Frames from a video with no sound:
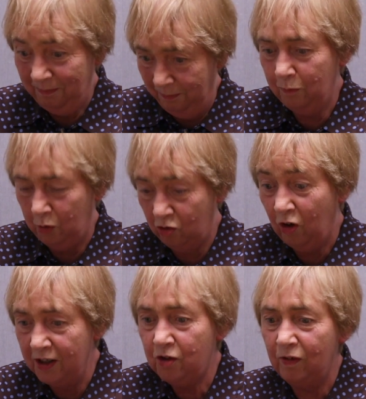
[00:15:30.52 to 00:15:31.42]
were
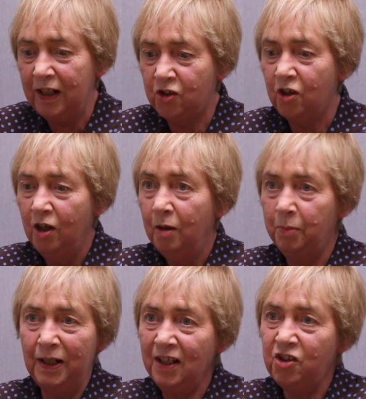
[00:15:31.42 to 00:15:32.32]
trying to reach,
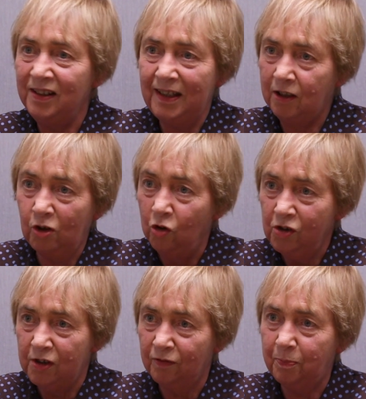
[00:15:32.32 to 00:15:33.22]
but actually they
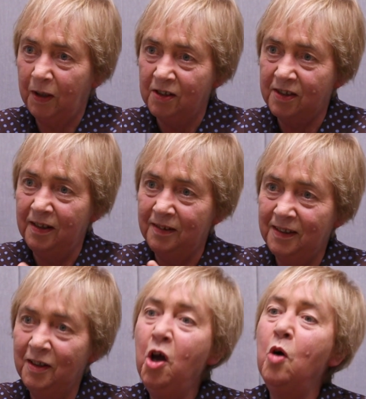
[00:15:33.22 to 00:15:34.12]
couldn't have, because
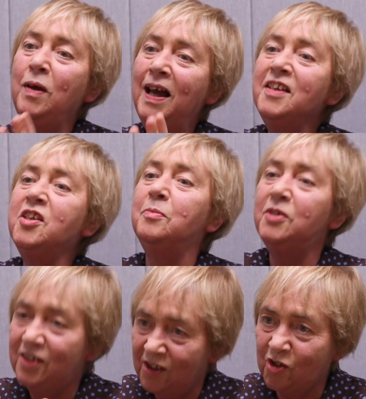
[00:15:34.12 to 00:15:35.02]
we asked them to
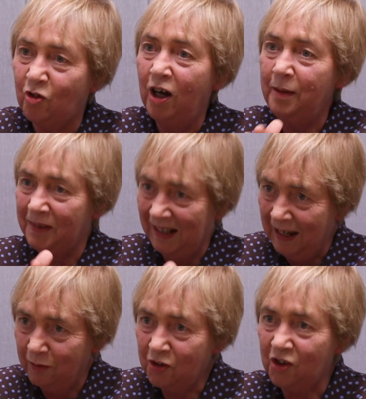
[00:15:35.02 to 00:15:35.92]
describe the
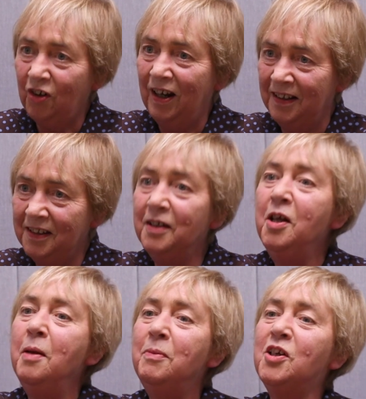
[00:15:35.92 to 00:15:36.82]
counter,
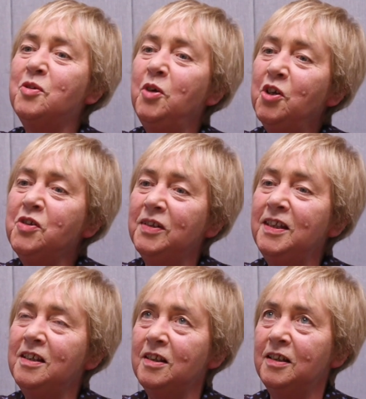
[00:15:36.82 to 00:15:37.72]
because we also had
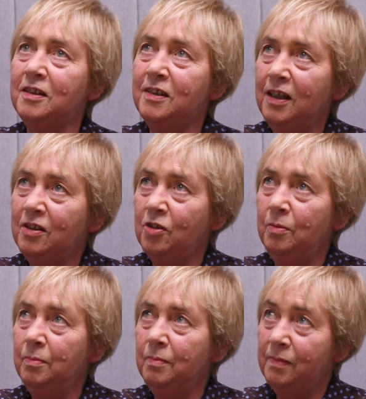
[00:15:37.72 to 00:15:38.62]
things like, say,
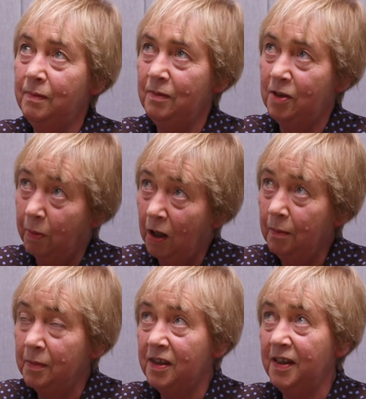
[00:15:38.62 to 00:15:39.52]
some
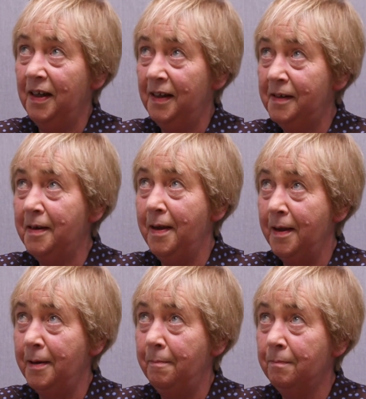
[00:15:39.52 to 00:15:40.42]
departments had
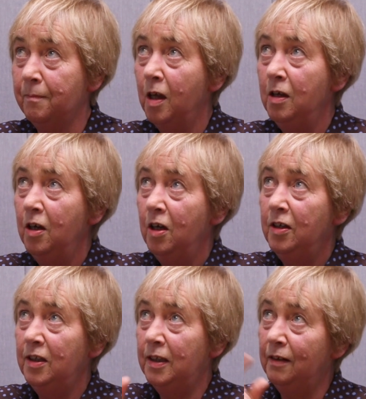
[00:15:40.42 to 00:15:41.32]

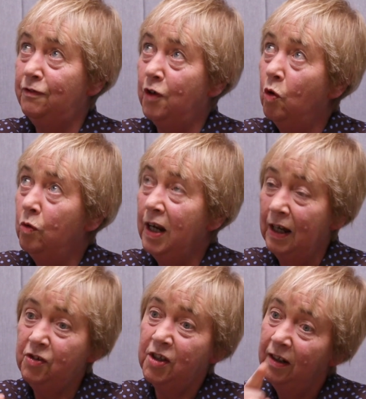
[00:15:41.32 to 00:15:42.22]
the phone
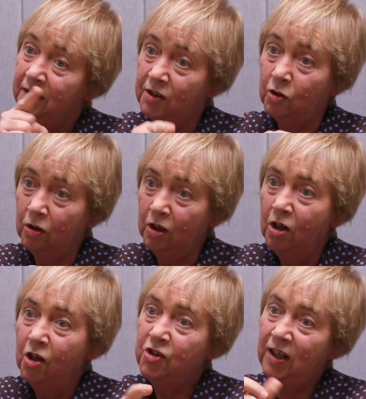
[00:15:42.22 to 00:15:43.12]
outside the door.
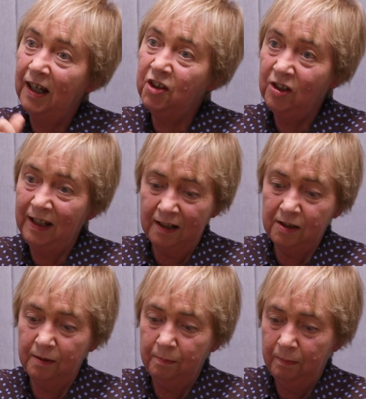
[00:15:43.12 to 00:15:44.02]
So you actually had
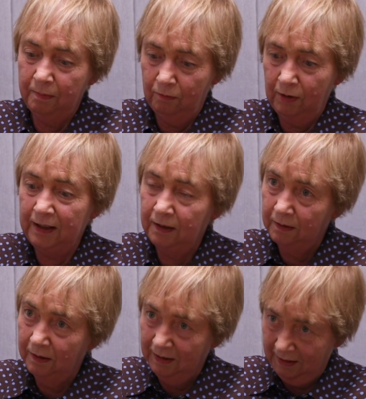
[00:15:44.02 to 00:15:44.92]
to ring
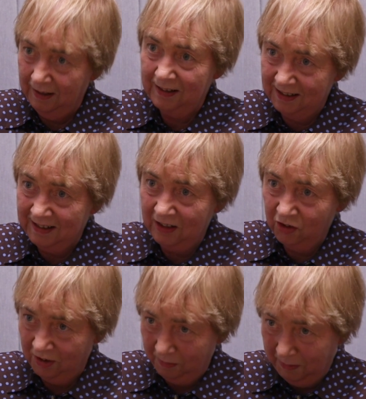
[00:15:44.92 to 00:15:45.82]
an
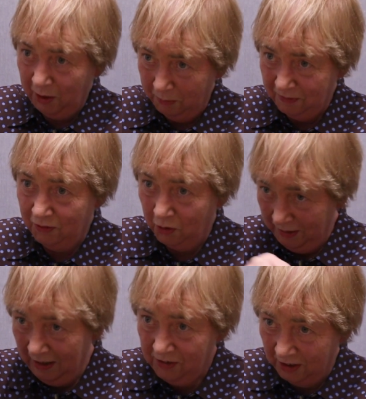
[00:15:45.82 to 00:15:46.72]
extension, pick up the phone
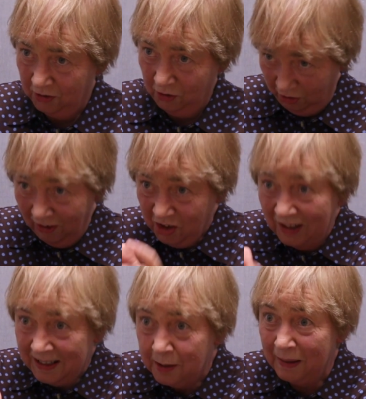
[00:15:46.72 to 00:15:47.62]
outside the door. You're actually
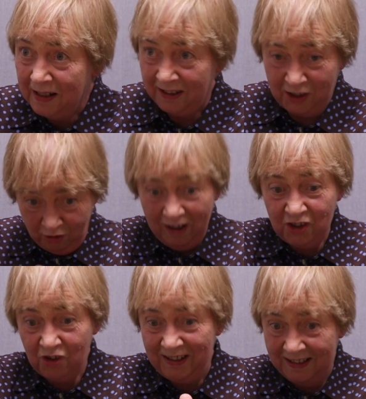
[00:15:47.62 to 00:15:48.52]
in the building. You're
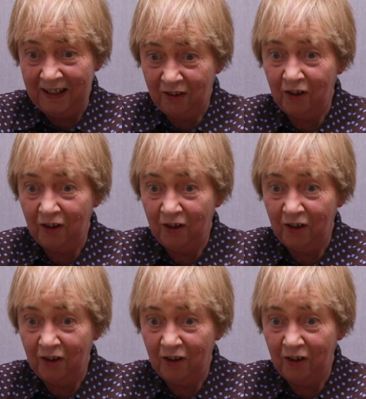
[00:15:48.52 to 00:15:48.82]
actually there.